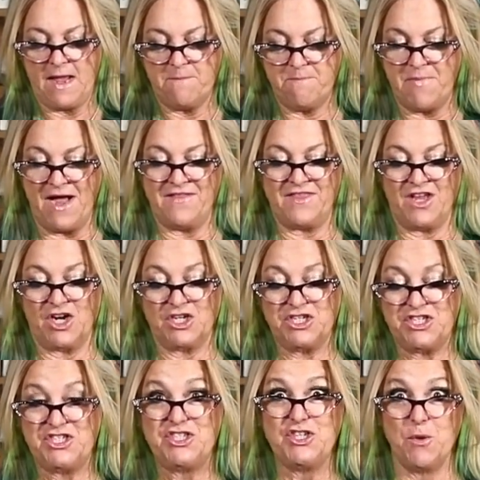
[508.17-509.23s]
but they're
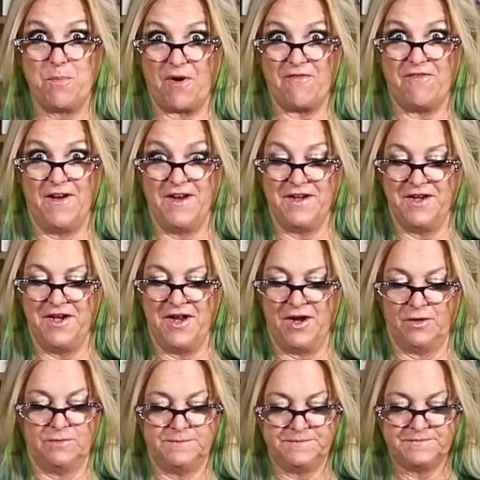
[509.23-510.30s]
super fun to
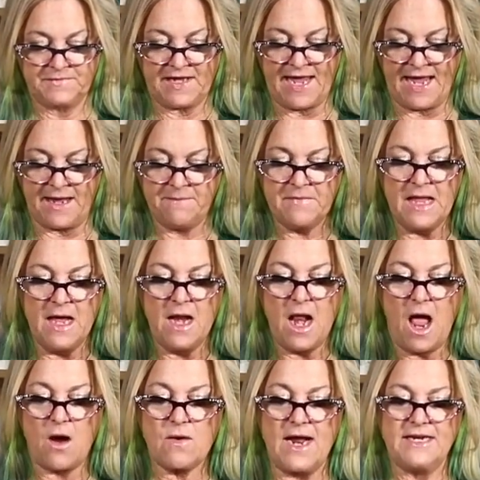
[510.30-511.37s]
do. Okay?
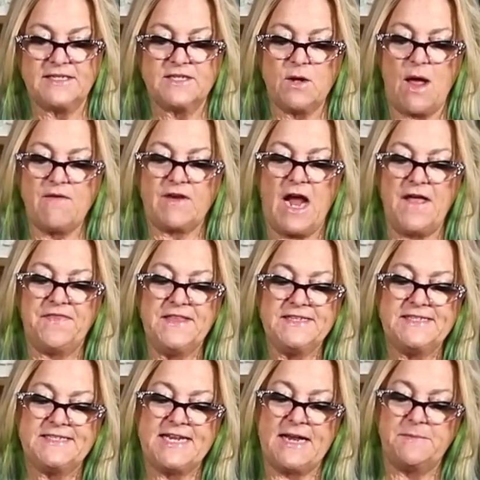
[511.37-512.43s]
All right, so I've got this
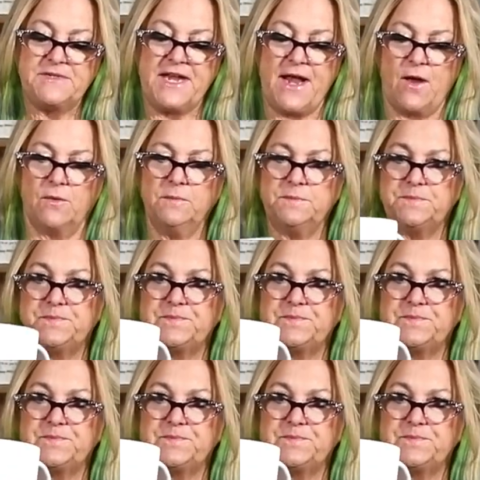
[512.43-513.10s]
taped down.